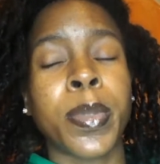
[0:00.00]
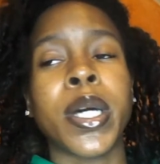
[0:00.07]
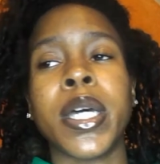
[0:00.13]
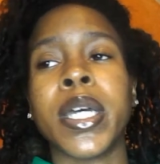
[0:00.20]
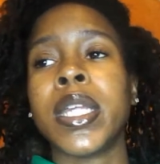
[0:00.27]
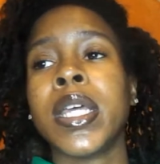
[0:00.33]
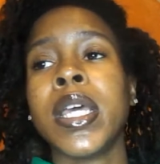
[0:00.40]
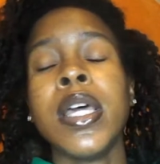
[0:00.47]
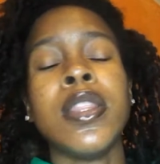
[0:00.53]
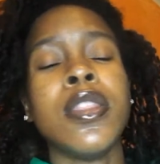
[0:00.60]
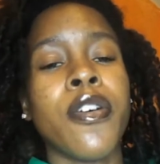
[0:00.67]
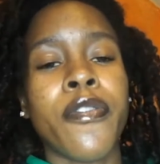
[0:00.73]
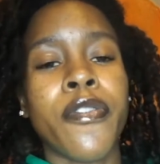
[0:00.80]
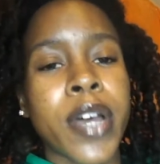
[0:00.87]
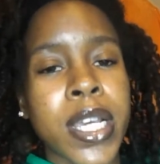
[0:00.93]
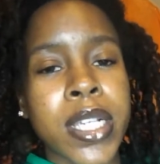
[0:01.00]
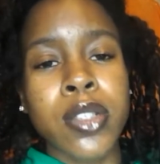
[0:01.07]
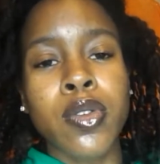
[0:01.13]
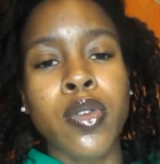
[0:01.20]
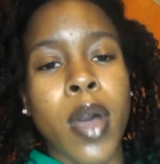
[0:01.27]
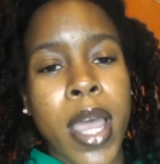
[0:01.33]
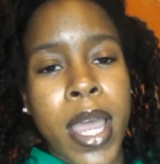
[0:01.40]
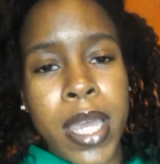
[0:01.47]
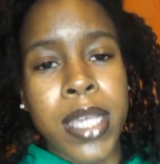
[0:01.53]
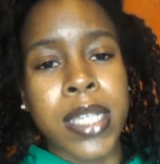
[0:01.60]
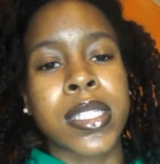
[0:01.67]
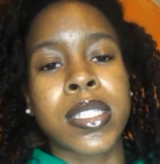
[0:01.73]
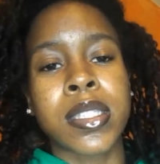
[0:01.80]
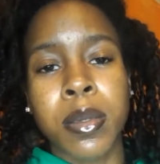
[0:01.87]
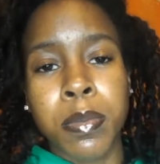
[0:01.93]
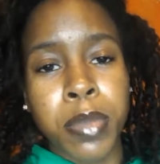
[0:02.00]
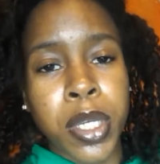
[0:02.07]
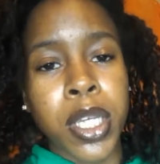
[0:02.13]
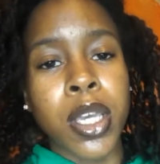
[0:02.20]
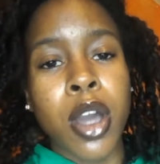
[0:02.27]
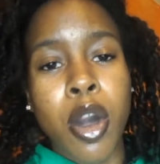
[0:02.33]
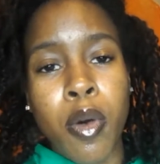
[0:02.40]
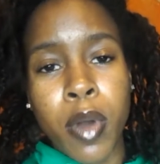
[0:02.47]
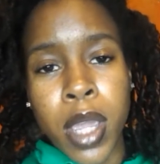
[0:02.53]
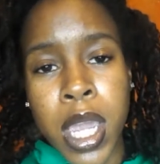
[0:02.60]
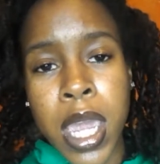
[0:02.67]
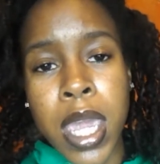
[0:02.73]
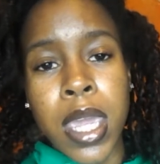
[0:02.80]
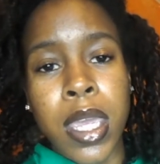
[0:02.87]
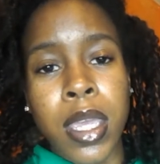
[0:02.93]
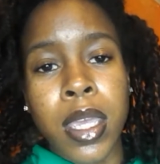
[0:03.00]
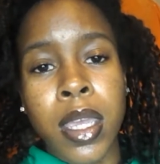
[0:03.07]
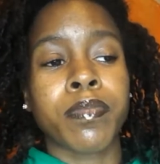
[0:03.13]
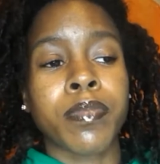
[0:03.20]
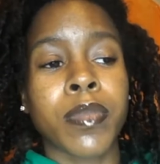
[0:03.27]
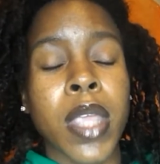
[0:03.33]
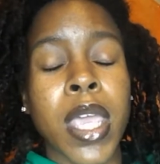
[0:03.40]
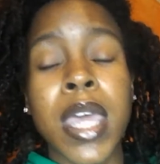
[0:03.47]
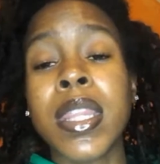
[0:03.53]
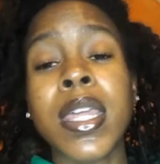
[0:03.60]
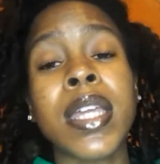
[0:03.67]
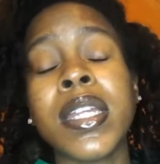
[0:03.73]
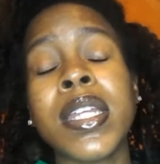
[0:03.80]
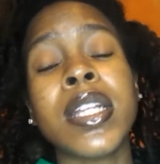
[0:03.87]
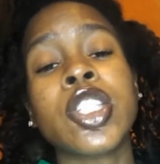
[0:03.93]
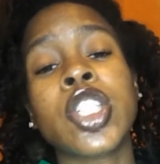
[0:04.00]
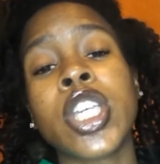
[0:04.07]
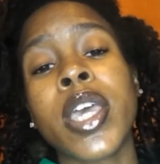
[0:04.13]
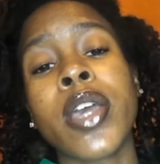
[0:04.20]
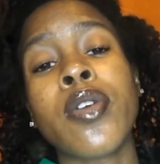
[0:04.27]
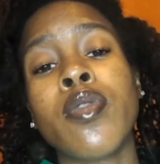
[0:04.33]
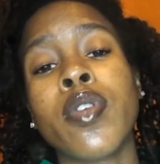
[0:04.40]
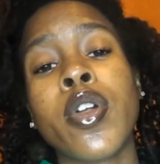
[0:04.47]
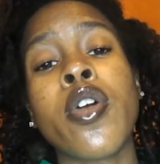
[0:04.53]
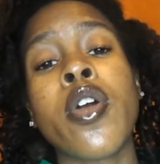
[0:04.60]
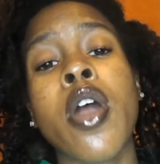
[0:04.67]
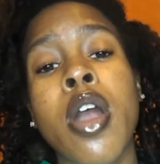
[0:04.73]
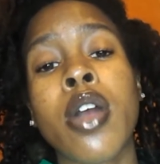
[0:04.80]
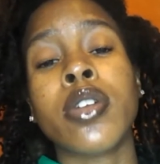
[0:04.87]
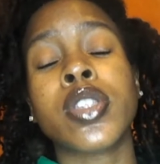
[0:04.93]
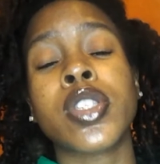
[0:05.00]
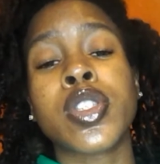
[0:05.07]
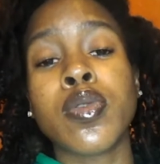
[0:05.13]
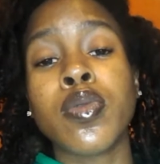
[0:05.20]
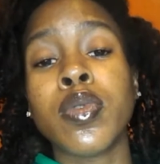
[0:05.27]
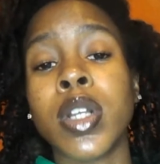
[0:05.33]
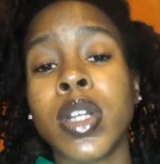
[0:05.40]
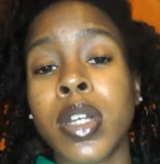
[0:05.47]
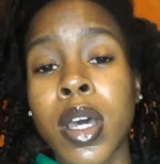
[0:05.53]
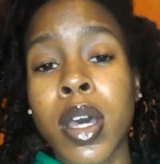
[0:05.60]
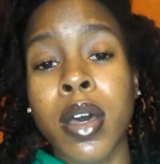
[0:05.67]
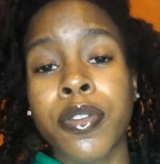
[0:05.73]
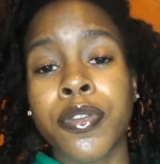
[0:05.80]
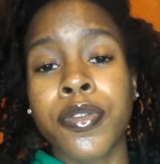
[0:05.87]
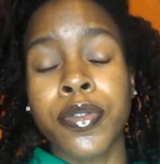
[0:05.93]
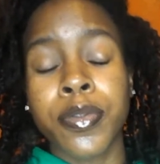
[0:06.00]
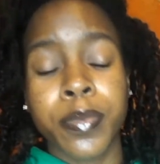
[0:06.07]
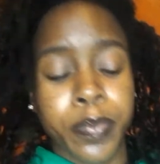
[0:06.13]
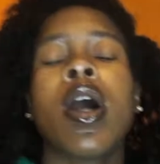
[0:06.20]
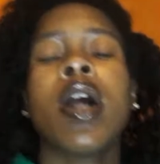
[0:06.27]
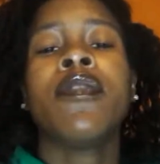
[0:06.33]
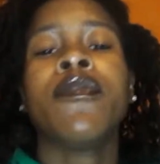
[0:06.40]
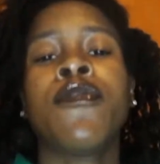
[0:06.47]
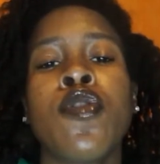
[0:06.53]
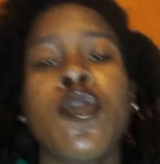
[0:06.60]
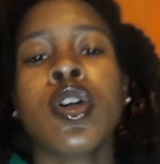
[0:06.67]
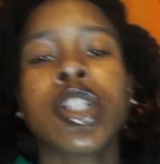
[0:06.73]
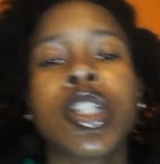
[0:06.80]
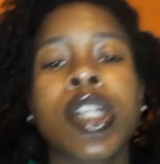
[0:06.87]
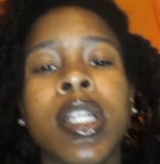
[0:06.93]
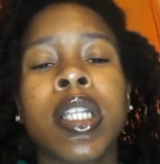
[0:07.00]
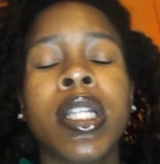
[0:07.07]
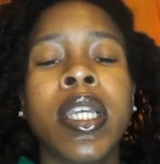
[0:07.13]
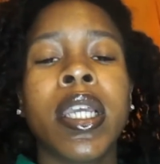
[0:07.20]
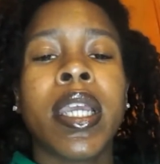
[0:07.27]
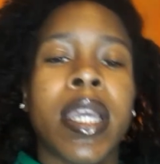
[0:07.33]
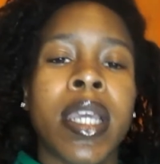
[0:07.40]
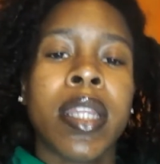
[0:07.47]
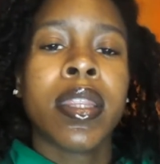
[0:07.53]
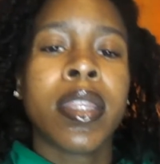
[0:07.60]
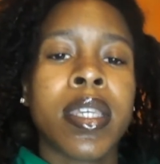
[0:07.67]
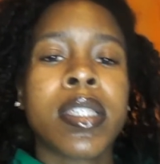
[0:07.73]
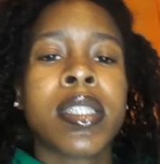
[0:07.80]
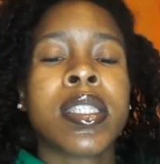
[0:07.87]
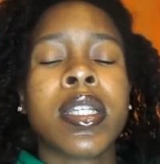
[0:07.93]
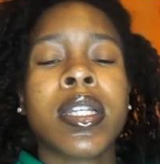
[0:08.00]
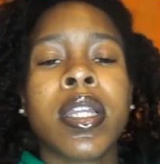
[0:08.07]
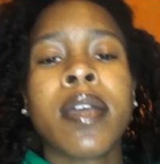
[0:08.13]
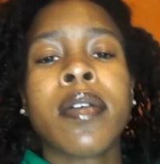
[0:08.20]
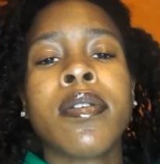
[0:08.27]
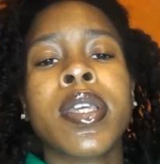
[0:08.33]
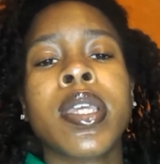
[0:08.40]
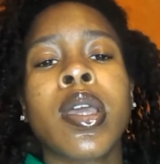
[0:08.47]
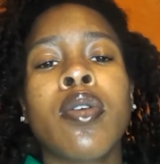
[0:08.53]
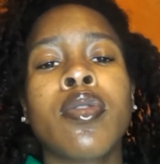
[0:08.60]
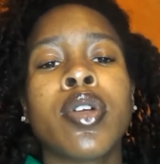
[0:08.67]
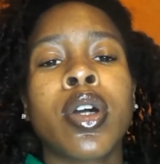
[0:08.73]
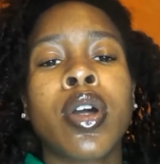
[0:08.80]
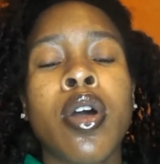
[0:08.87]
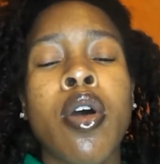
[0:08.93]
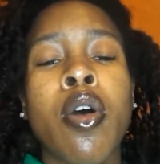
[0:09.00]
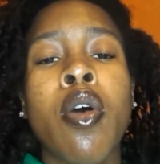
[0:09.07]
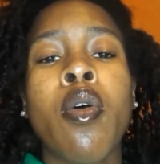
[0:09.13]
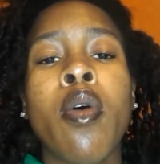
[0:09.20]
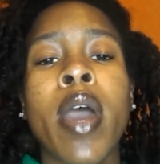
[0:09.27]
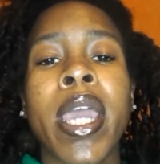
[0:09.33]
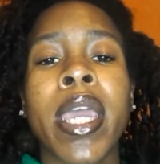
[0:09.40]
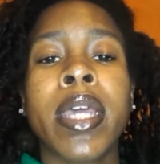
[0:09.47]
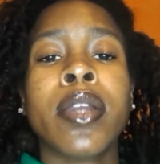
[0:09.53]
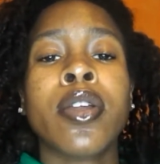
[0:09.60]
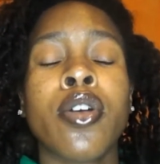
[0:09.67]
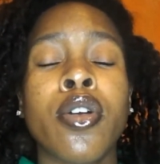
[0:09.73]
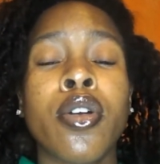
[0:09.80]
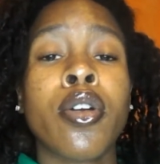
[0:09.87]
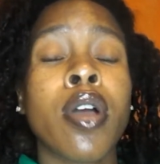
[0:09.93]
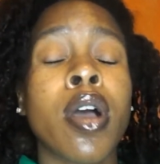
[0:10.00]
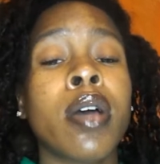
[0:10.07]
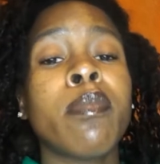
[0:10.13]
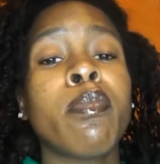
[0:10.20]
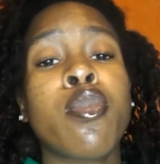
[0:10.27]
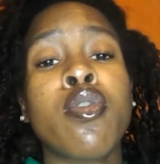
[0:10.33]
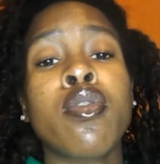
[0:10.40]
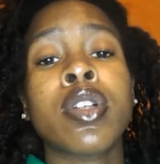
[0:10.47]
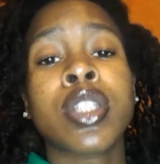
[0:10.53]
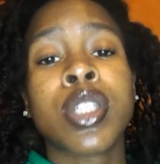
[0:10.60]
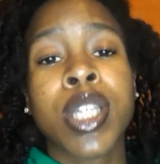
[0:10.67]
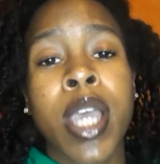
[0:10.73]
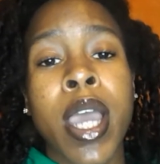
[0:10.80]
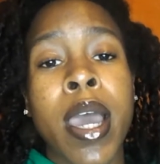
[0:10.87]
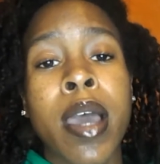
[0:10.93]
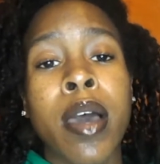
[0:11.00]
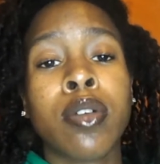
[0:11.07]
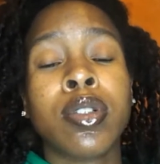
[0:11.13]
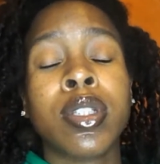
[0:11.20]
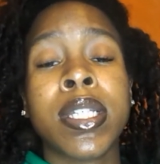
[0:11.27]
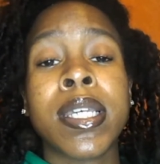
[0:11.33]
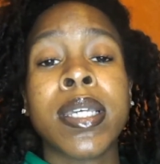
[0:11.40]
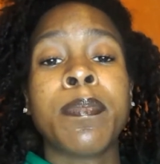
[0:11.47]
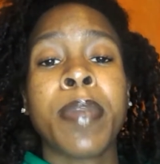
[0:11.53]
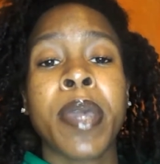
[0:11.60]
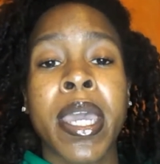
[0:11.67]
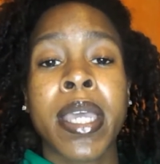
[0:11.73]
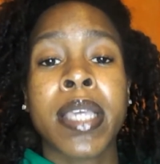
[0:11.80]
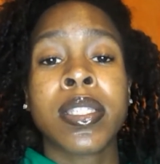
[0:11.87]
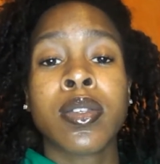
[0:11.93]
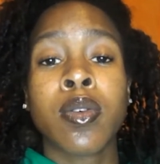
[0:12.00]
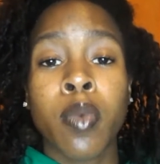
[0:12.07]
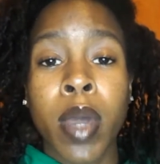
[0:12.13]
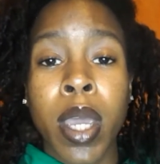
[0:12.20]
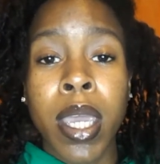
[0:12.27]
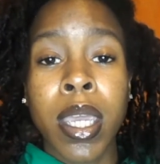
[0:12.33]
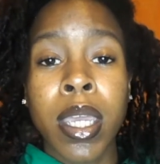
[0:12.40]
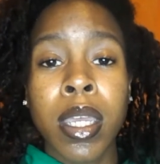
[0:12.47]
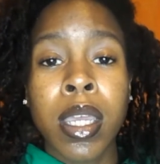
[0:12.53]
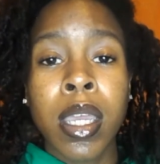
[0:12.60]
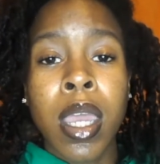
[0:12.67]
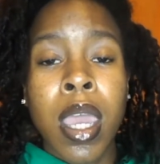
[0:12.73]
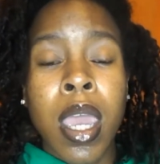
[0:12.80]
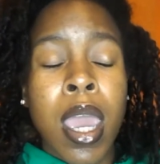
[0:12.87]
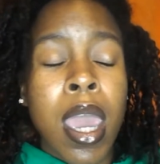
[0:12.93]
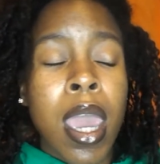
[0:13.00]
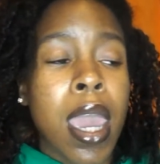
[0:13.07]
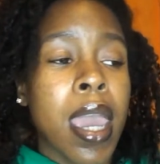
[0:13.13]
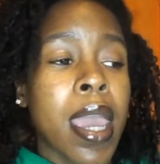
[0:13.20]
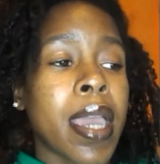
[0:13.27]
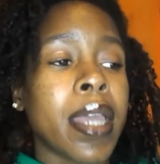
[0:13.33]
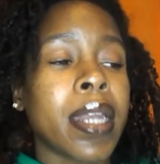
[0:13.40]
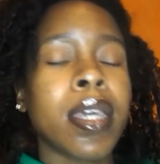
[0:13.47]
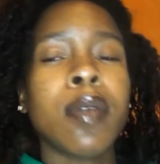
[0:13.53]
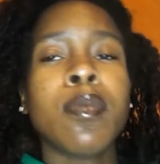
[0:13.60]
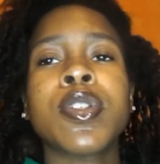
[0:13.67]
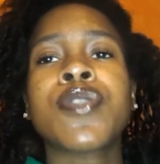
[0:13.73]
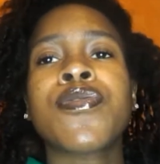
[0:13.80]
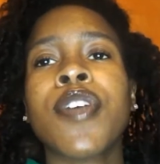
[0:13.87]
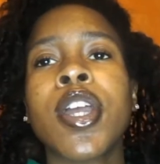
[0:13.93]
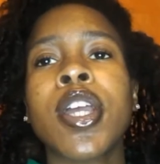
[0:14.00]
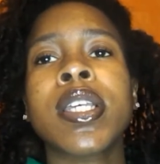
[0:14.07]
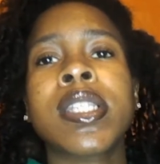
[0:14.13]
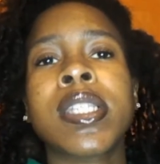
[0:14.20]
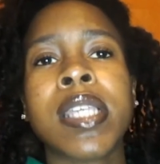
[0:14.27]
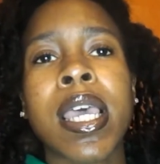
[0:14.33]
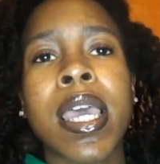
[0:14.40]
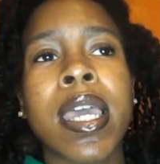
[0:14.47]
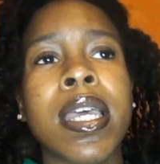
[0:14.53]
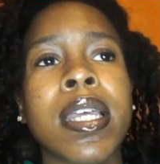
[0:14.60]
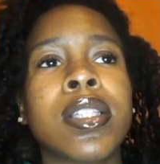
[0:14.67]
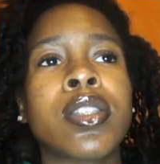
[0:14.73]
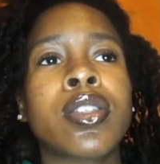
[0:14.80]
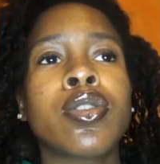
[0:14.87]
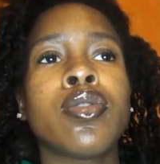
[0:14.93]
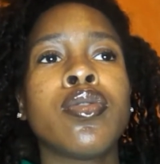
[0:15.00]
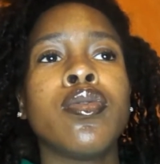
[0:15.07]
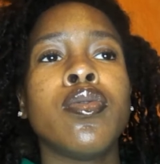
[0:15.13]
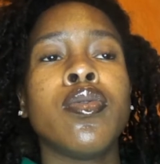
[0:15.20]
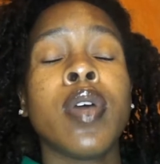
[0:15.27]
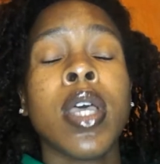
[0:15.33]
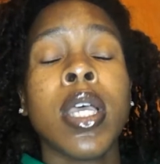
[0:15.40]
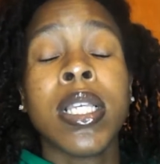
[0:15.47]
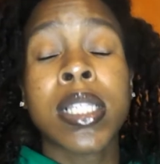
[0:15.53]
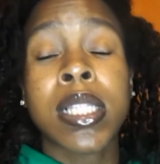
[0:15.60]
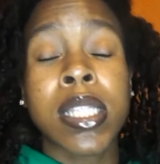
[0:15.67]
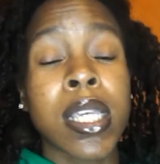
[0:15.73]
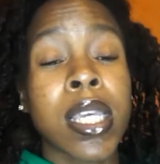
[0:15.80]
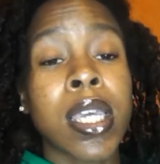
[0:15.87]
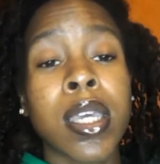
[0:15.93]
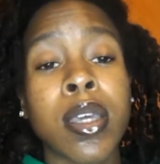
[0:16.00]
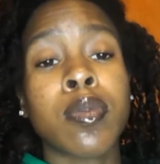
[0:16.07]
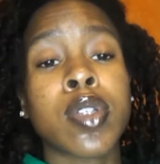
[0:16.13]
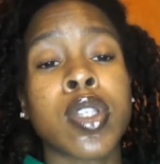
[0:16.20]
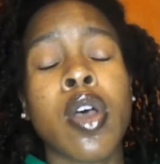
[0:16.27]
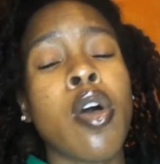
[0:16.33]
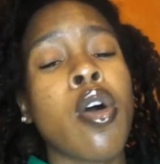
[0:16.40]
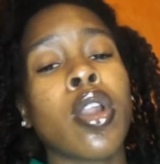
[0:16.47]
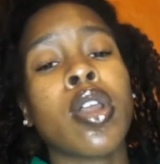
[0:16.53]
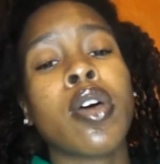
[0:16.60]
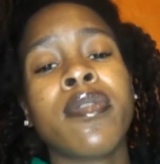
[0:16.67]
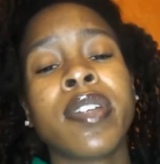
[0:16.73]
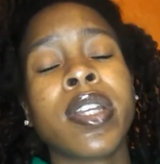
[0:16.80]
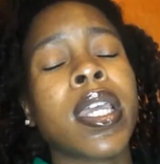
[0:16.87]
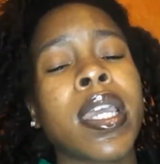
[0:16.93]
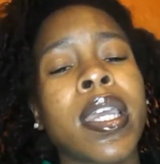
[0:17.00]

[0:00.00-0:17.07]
but the vessel has to be okay. And they didn't check on her heart soon enough. Unfortunately, in this scenario, Nicole and her unborn child did pass away. And it was very sad to see. It was all over the